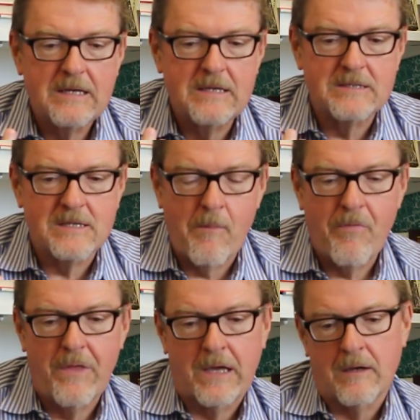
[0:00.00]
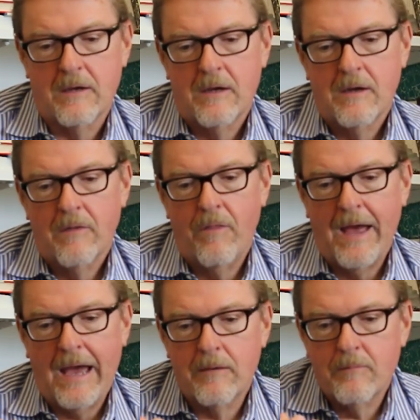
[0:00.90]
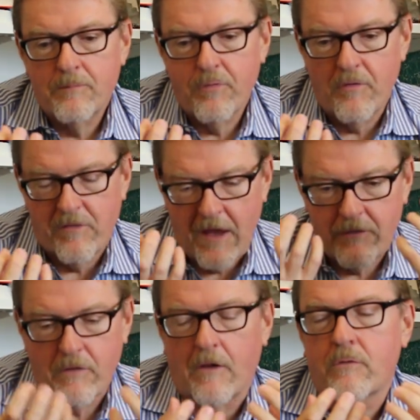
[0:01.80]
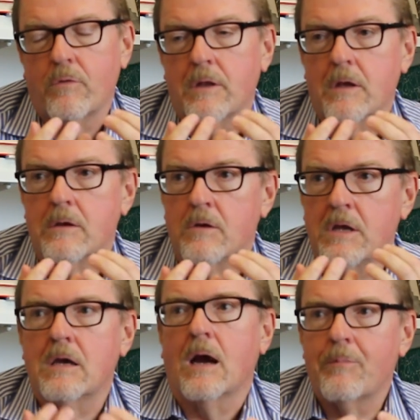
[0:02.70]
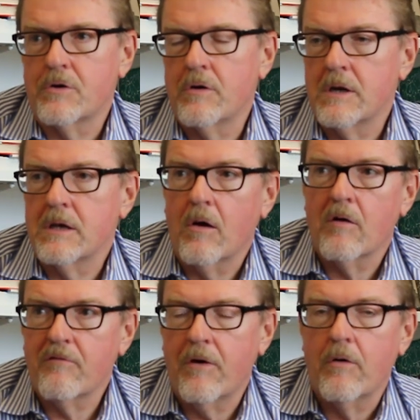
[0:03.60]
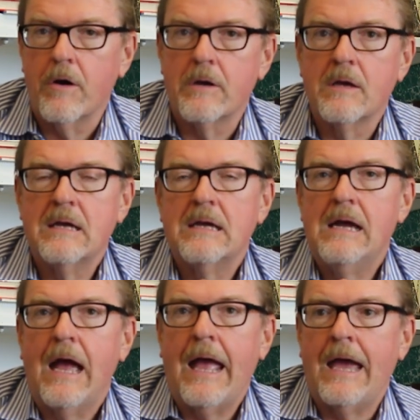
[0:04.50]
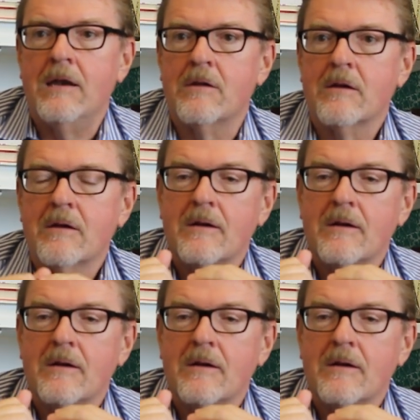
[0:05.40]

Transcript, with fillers: is something that presents us with a unique opportunity going forward, and